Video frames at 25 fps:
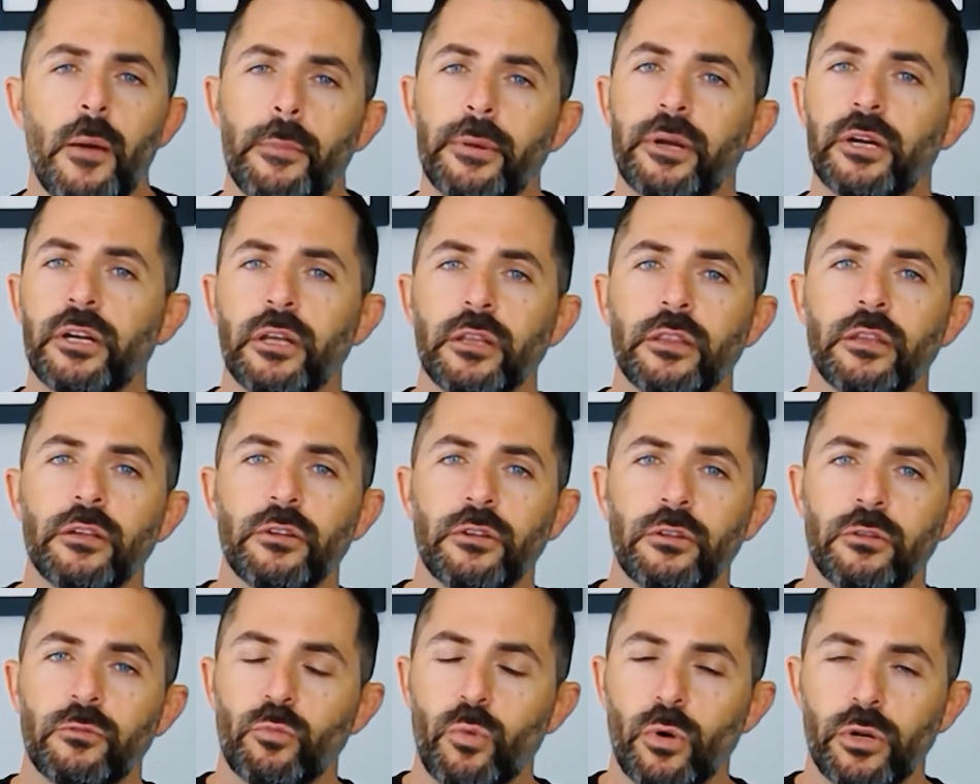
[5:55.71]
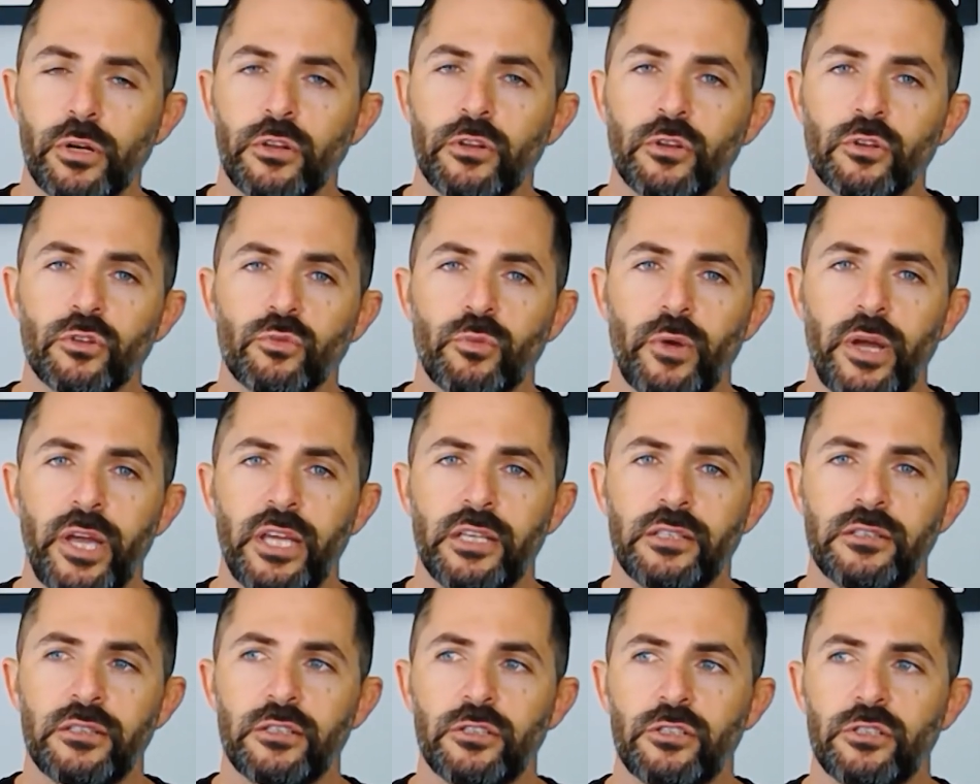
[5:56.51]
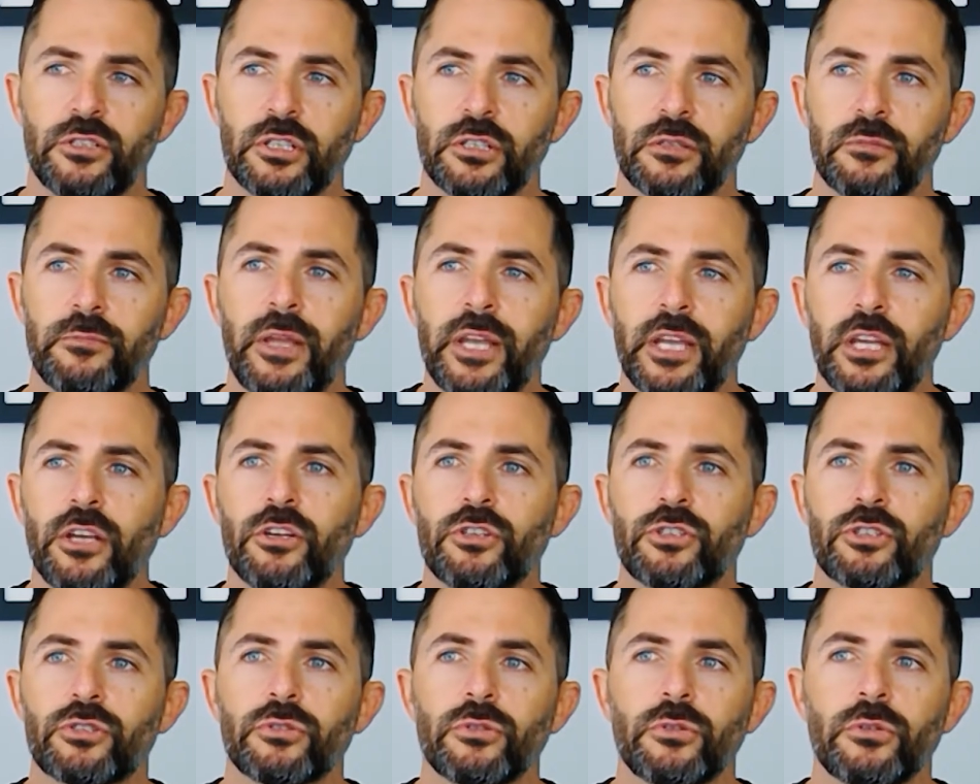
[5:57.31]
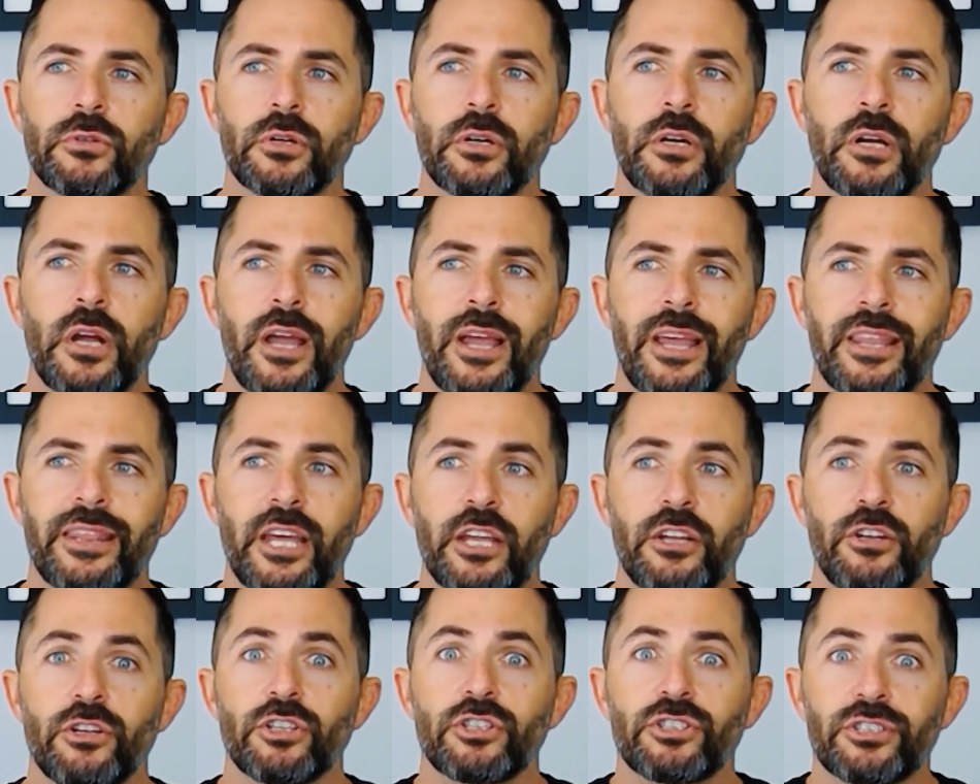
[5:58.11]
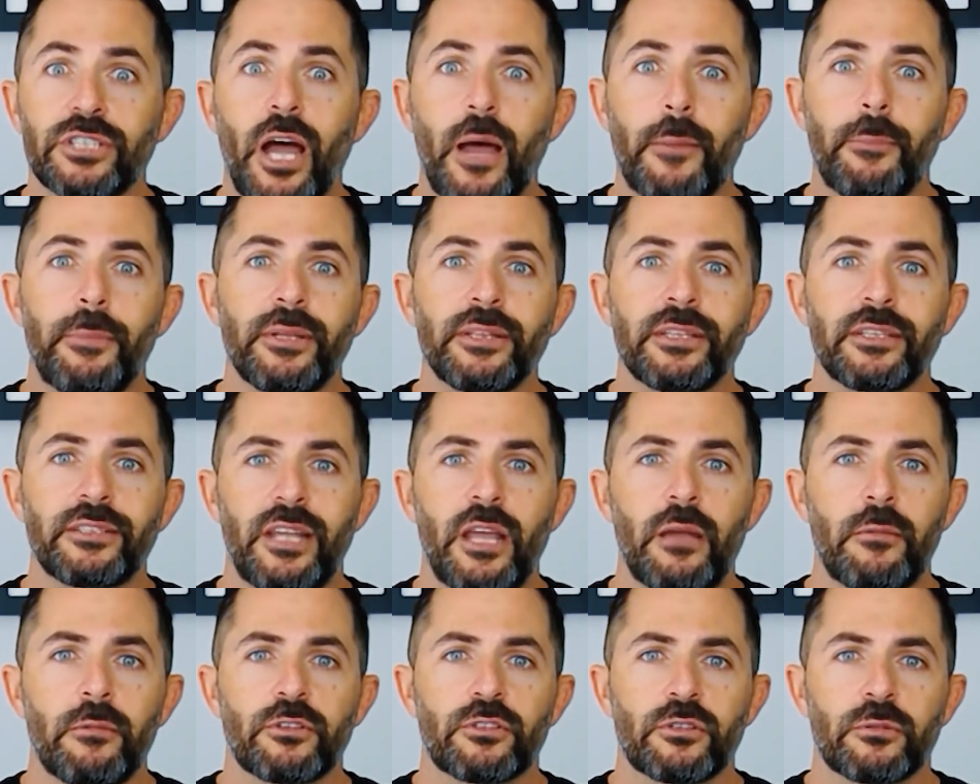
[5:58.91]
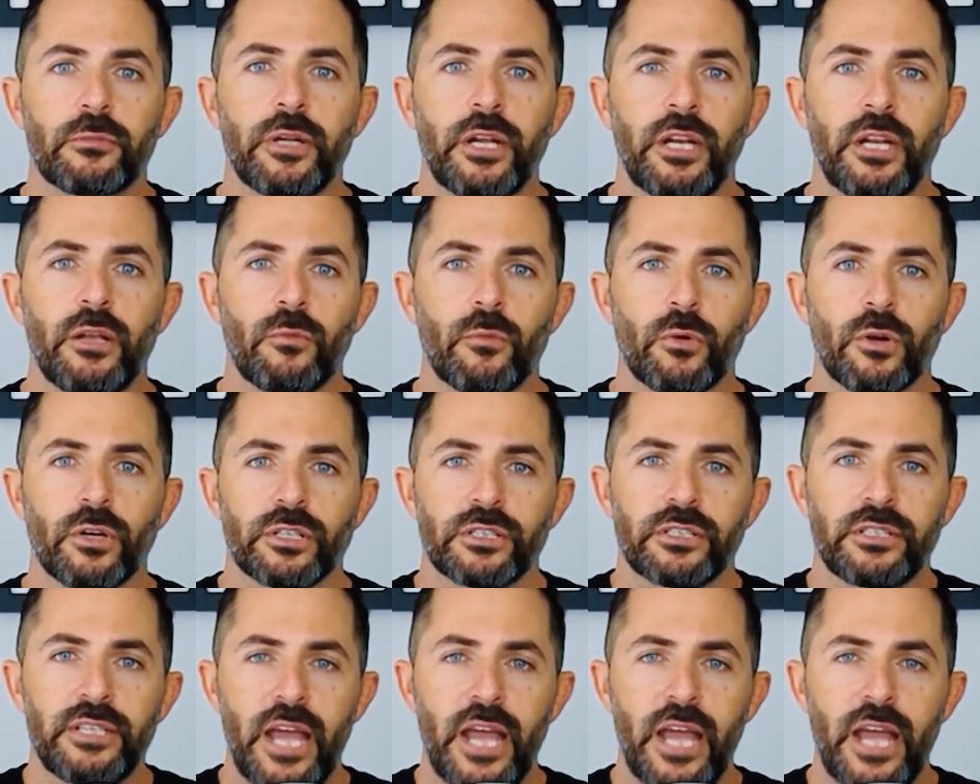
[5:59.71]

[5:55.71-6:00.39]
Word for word: But another one of those ways is just making sure that you're stopping the damage from getting worse.